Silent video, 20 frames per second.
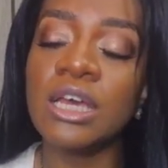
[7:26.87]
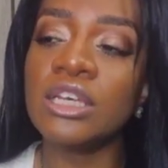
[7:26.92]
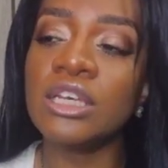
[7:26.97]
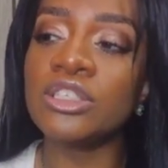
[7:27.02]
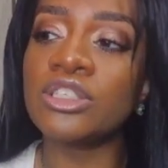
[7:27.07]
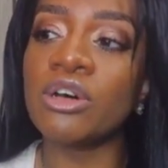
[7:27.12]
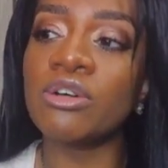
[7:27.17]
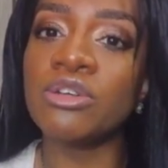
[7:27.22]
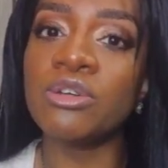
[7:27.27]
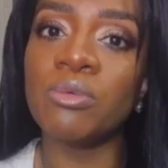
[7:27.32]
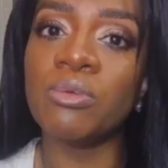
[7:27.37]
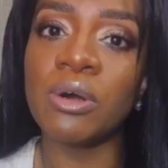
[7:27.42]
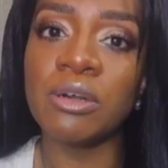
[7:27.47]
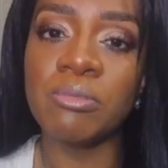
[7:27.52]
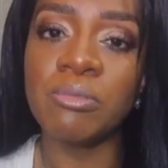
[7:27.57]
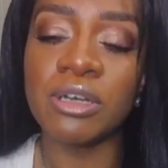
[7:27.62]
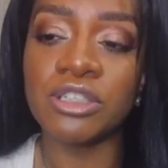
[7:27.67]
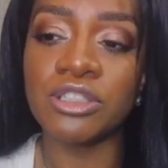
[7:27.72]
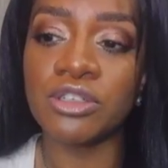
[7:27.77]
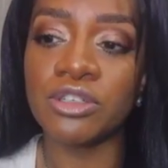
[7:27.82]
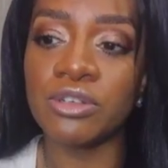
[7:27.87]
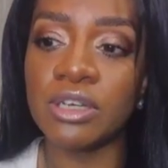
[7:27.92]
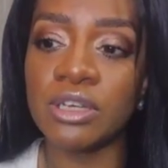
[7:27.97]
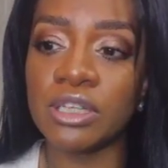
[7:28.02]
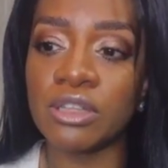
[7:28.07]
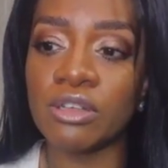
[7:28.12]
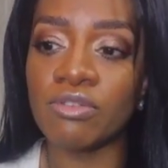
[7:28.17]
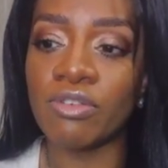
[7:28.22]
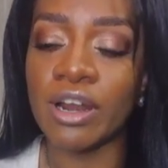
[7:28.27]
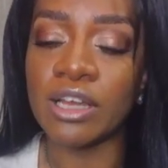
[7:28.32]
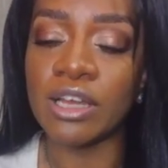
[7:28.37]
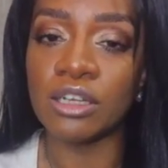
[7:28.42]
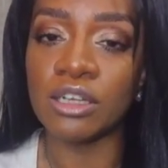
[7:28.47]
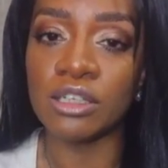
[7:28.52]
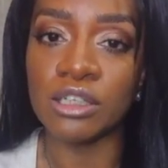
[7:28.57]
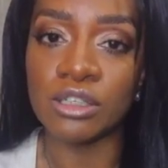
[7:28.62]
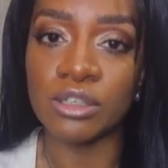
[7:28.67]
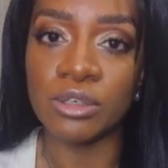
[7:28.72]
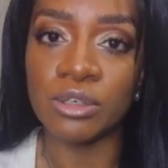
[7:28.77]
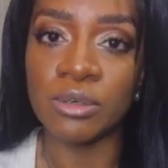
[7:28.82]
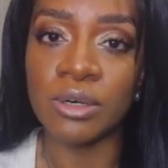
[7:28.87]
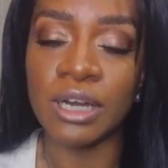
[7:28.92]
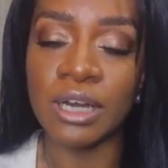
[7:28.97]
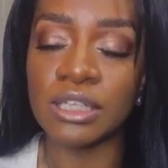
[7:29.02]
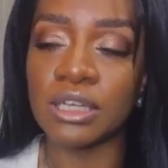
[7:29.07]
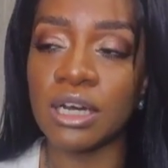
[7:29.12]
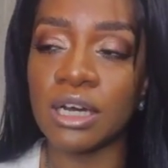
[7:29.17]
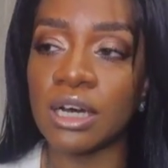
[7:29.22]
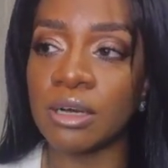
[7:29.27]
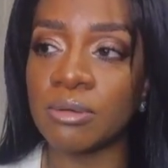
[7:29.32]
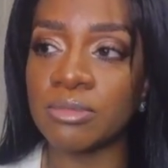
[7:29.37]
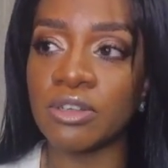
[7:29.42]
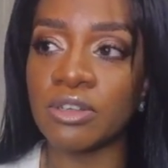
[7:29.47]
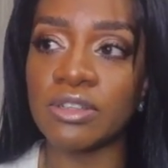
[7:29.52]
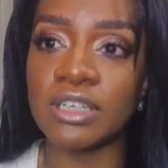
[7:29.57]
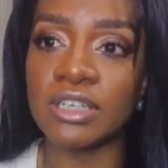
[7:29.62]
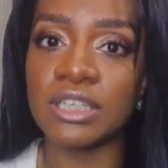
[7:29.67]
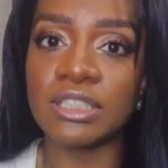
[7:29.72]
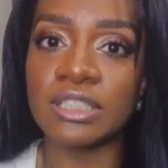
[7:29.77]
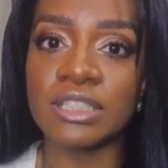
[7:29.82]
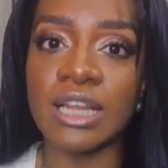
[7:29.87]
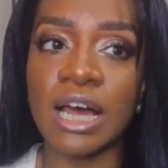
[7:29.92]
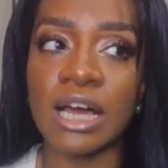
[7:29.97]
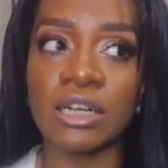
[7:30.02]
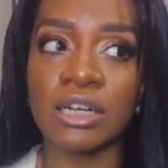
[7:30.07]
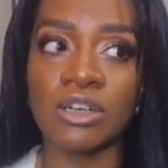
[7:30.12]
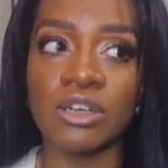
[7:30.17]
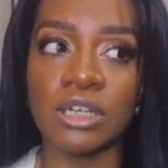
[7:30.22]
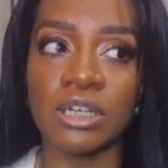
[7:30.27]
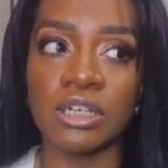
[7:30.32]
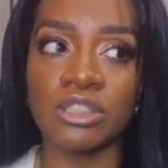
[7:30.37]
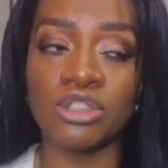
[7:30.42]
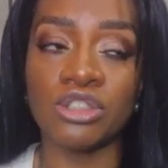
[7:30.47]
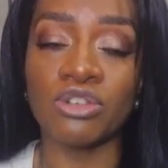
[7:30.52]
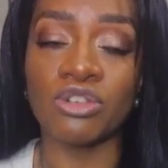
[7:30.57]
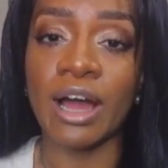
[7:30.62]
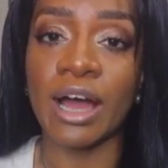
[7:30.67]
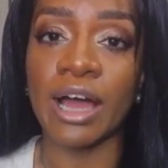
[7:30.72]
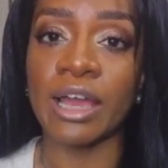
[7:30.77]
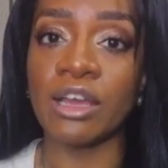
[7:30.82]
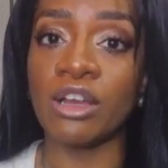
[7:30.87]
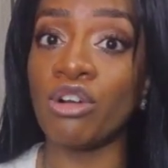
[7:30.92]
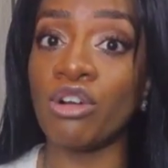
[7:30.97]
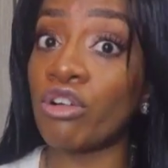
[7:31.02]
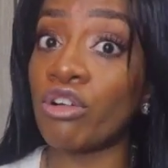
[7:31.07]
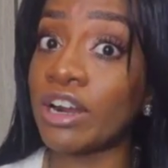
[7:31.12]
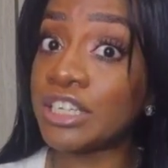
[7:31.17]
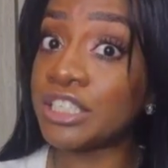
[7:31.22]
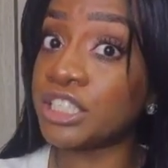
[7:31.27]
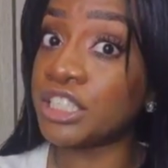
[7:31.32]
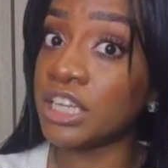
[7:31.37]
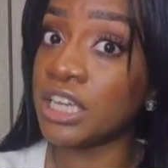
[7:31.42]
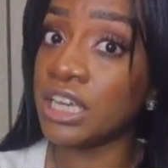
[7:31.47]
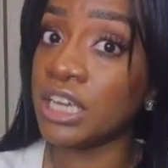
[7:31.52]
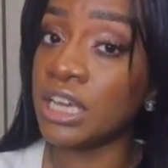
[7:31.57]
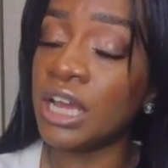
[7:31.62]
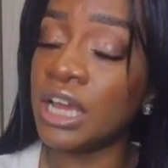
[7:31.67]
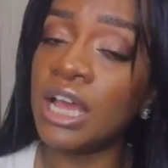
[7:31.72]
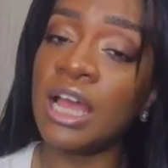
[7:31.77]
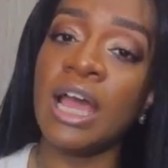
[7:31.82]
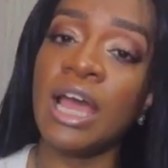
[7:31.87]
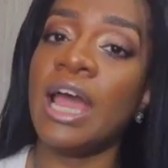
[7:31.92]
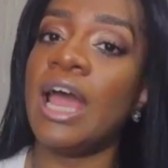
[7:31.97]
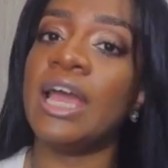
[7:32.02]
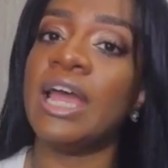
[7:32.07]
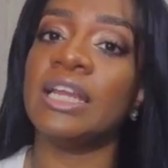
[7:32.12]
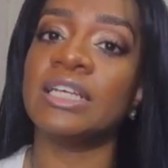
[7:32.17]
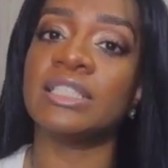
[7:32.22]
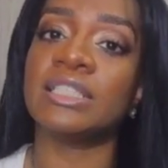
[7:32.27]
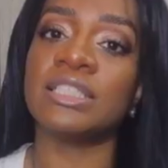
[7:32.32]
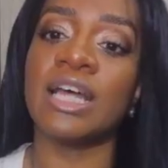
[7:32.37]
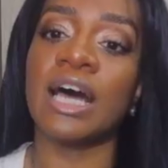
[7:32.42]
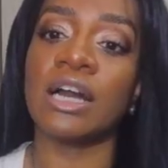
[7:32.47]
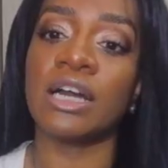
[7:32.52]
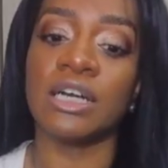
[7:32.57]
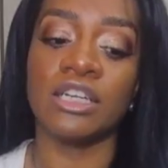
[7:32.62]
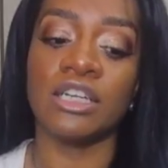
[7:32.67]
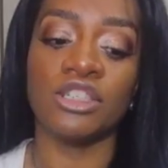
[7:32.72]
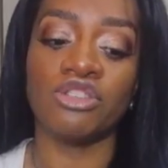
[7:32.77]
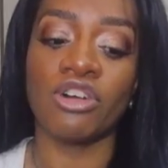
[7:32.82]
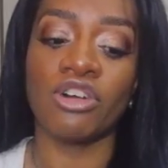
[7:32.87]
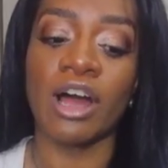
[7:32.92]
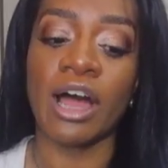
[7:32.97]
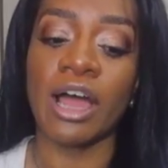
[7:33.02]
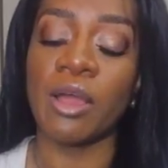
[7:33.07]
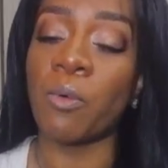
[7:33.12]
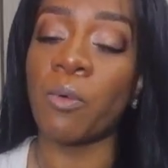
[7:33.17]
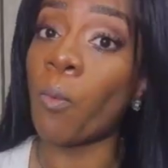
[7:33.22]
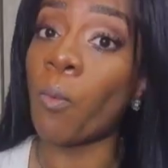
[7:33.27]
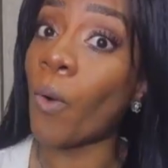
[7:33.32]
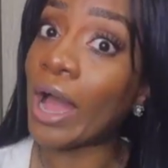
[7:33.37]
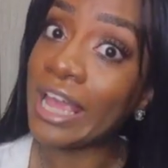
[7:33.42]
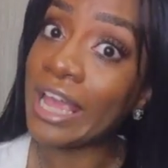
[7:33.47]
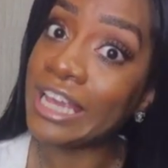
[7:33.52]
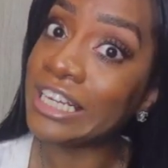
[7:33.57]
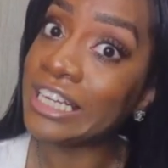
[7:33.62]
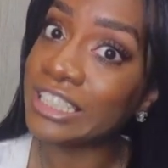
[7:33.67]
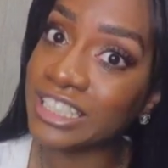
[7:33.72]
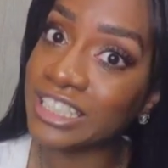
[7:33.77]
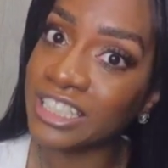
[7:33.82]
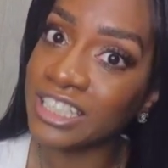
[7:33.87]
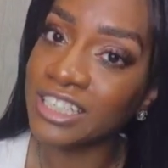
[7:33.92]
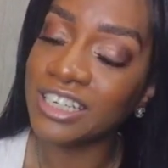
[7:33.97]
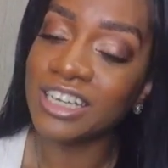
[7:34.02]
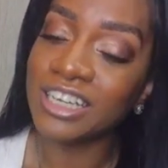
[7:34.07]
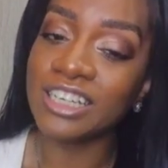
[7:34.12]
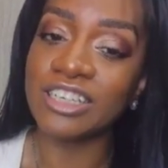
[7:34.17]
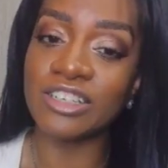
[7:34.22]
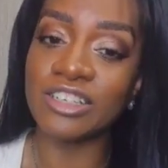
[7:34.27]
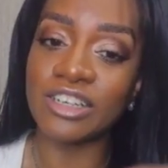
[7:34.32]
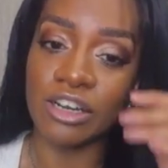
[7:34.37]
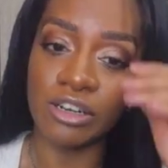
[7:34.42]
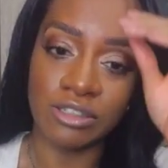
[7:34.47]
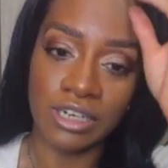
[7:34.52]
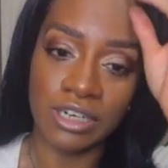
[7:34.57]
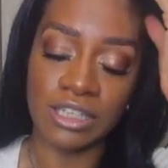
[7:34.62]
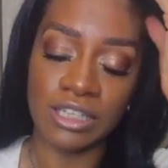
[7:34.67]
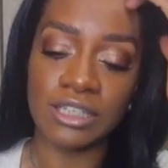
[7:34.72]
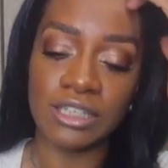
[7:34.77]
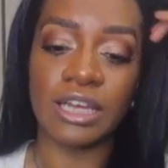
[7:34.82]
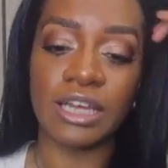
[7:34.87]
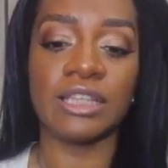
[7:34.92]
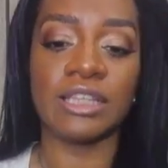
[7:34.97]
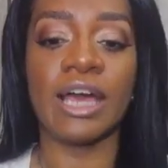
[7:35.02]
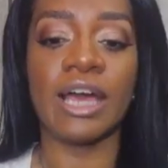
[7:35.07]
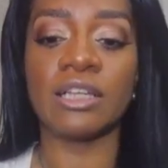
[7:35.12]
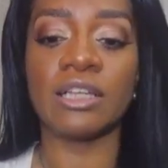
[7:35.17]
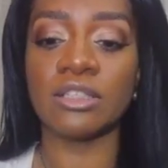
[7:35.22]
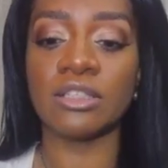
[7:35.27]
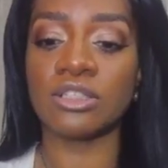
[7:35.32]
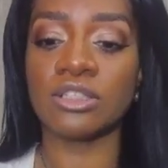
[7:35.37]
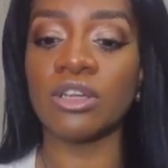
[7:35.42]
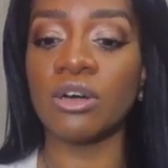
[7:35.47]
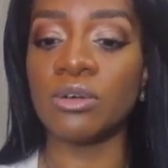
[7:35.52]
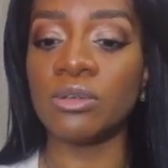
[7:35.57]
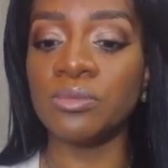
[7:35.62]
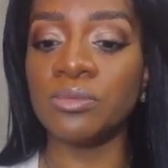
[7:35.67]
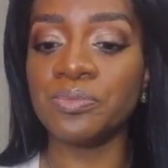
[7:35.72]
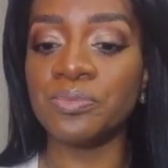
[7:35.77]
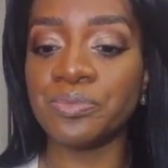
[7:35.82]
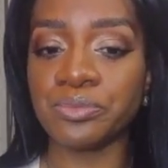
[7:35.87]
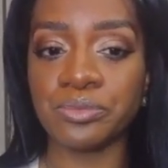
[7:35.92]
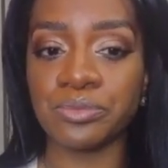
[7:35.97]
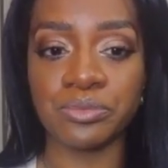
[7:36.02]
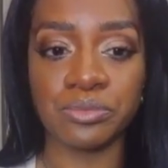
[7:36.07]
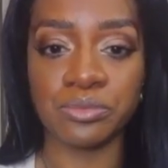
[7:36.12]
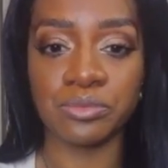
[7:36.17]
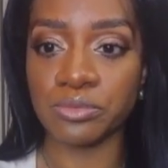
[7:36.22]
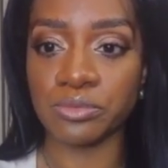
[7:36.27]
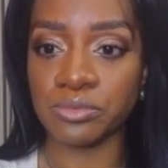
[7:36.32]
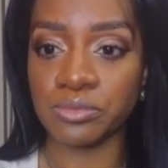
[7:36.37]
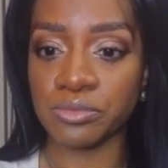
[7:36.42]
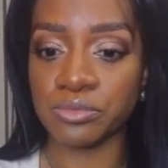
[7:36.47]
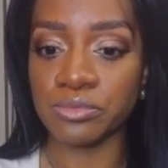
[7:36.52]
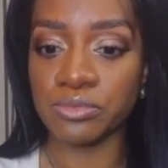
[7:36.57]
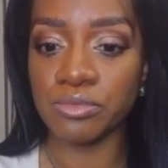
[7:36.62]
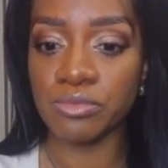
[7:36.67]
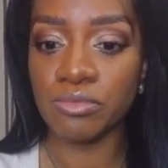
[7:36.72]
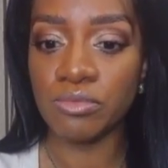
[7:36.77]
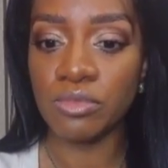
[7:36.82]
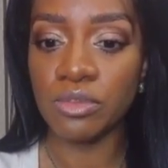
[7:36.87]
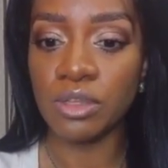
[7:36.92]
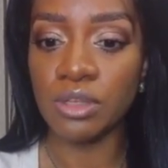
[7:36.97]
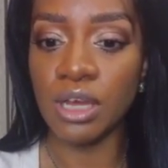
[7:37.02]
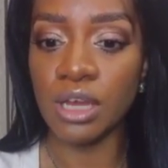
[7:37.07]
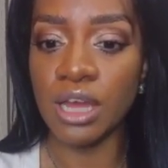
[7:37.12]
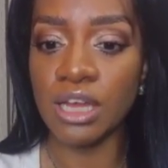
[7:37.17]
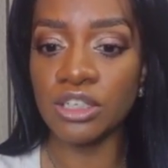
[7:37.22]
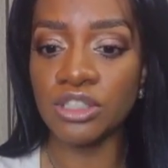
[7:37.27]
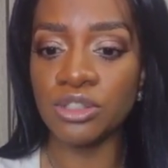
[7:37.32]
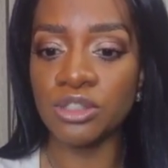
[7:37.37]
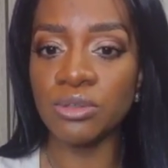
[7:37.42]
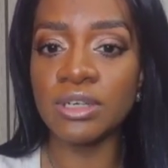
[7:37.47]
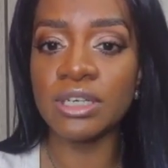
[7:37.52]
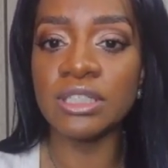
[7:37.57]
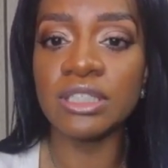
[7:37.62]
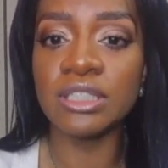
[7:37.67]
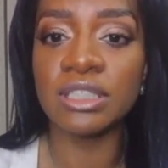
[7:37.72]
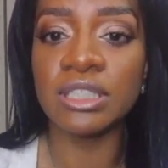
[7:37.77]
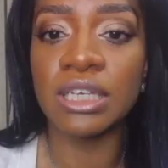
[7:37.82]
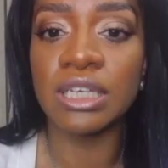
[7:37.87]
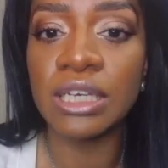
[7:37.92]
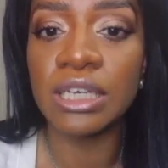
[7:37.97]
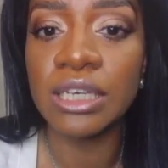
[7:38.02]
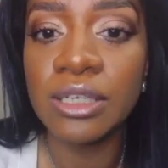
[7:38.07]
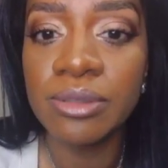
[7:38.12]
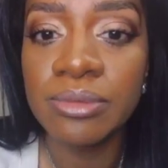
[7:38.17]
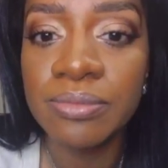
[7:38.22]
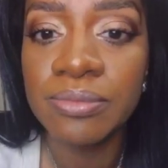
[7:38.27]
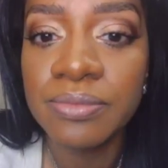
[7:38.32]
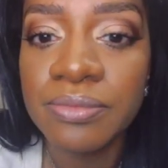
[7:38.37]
So you want to make sure you get the right glue, so that it's not gonna dry crusty and it's not gonna dry white, you know, nothing like that. So as you can see,